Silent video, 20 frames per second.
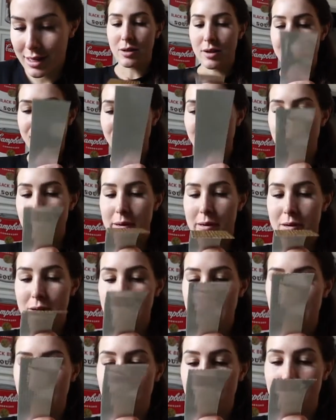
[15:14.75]
So I have a few
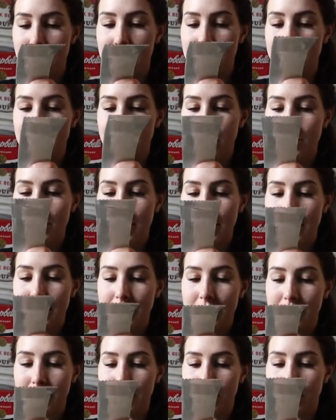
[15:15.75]
hours to try and do this,
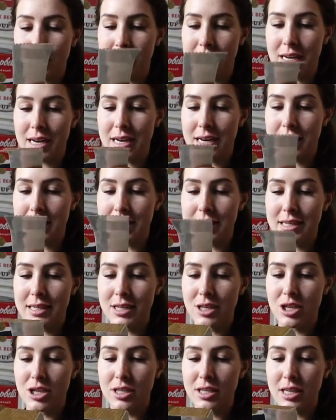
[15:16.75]
get this all done. I need
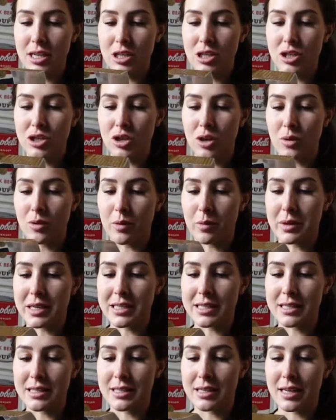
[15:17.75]
to just like sew the
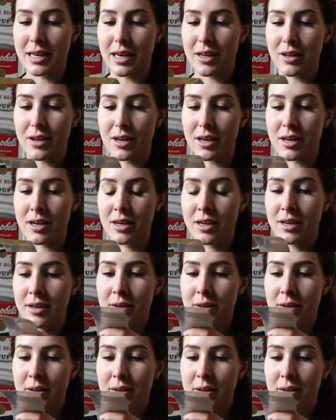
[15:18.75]
pieces together,